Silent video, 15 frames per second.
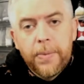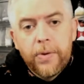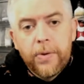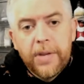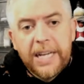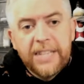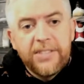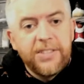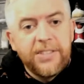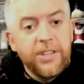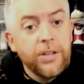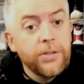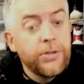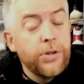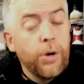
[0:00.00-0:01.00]
it's
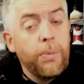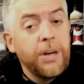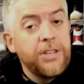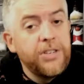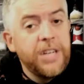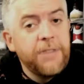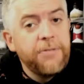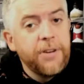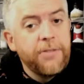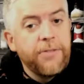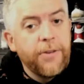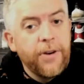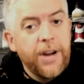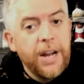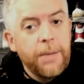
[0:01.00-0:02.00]
still so much different
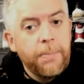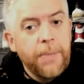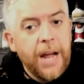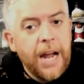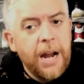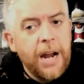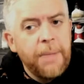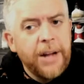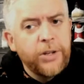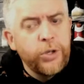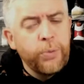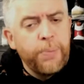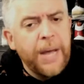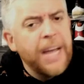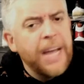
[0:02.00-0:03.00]
for him, and it
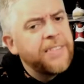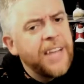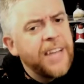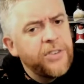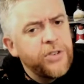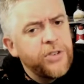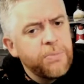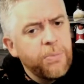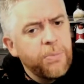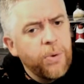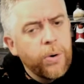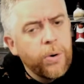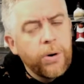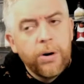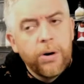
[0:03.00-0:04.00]
makes you pay attention
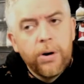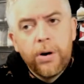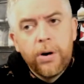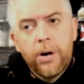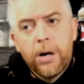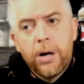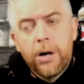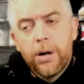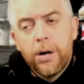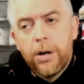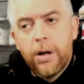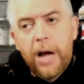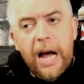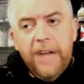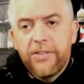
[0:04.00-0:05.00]
more,
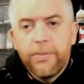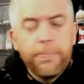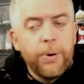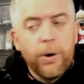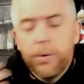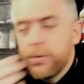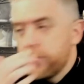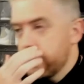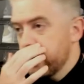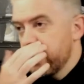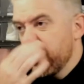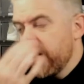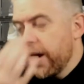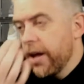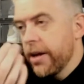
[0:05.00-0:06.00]
as opposed
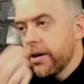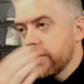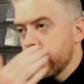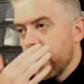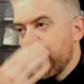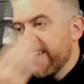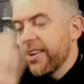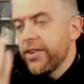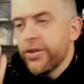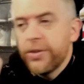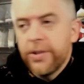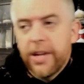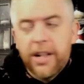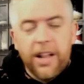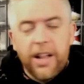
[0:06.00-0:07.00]
to, well, here's Orange
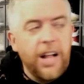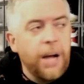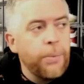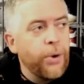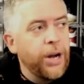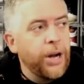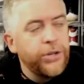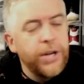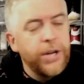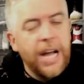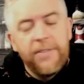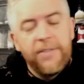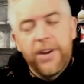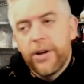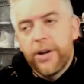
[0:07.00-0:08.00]
and the conglomeration
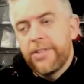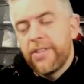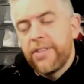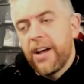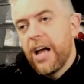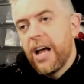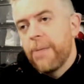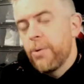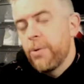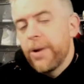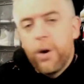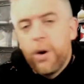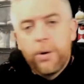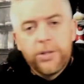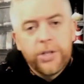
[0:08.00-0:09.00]
having a good time, and we
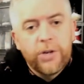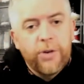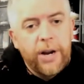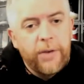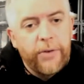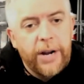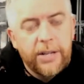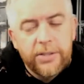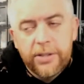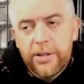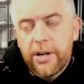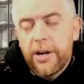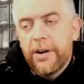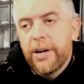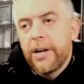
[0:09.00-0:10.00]
know he's a great
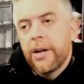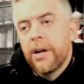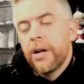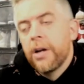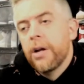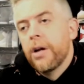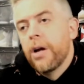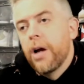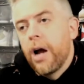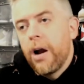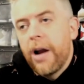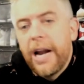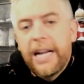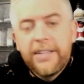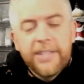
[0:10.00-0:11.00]
wrestler, and all
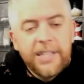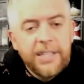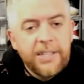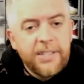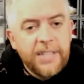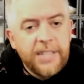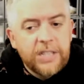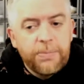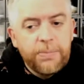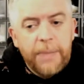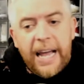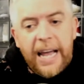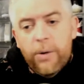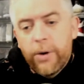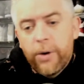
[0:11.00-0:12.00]
right, he's in this
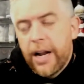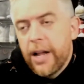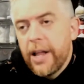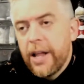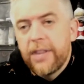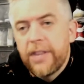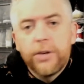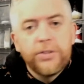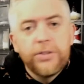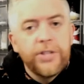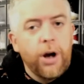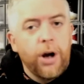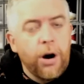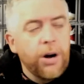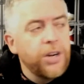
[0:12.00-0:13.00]
6-man, and we're going to, like, there's
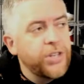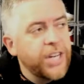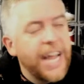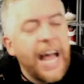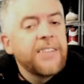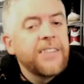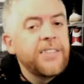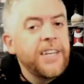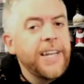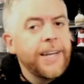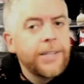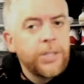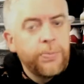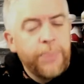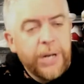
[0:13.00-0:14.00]
the Orange Cassidy
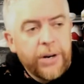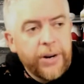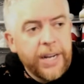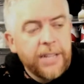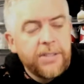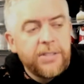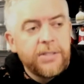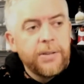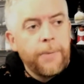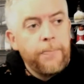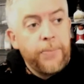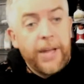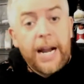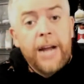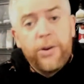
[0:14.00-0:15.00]
experience
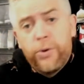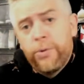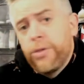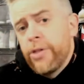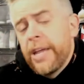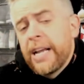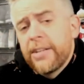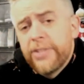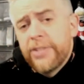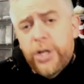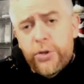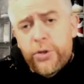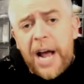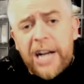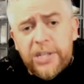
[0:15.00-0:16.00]
that I do think is an
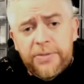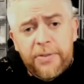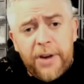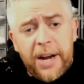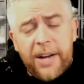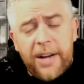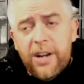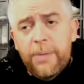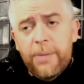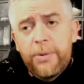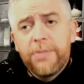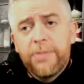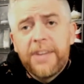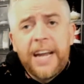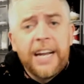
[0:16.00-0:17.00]
attraction for
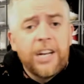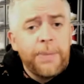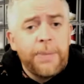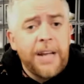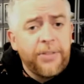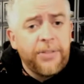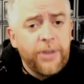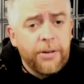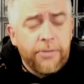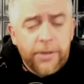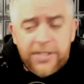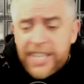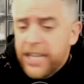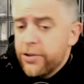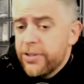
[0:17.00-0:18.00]
AEW of getting to be out there for
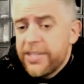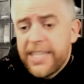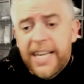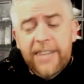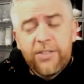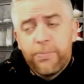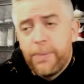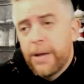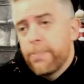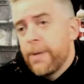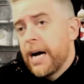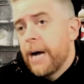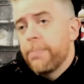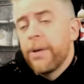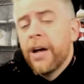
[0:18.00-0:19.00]
his entrance. He gets a big
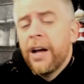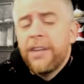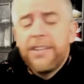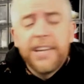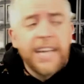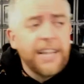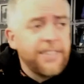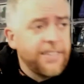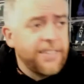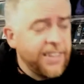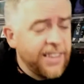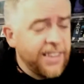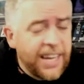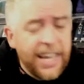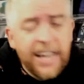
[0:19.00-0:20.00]
pop, to get to
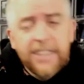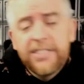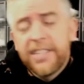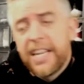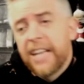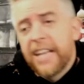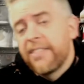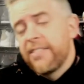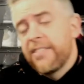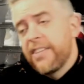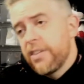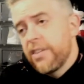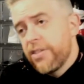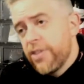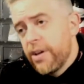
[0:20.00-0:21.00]
see the kicks, to get to see
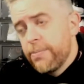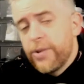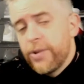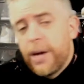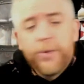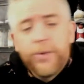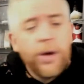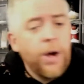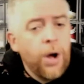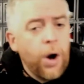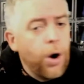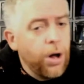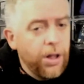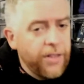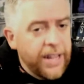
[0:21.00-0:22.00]
the thumbs up, to
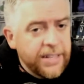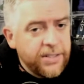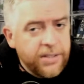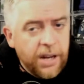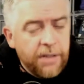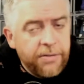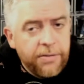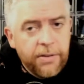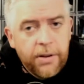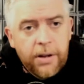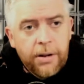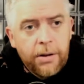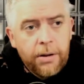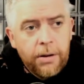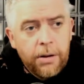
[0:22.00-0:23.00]
all of that stuff.
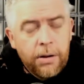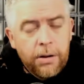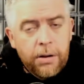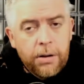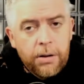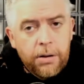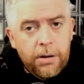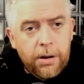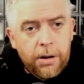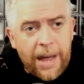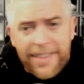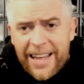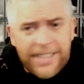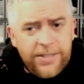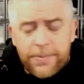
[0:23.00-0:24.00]

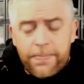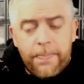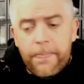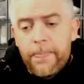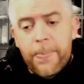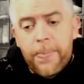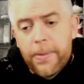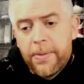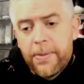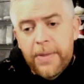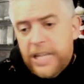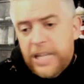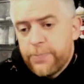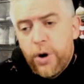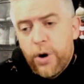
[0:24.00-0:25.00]
And that's
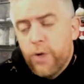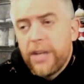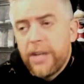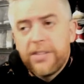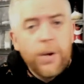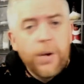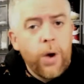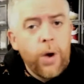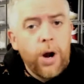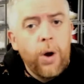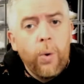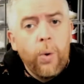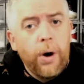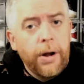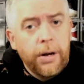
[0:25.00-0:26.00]
Pro Wrestling
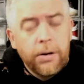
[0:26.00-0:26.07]
101.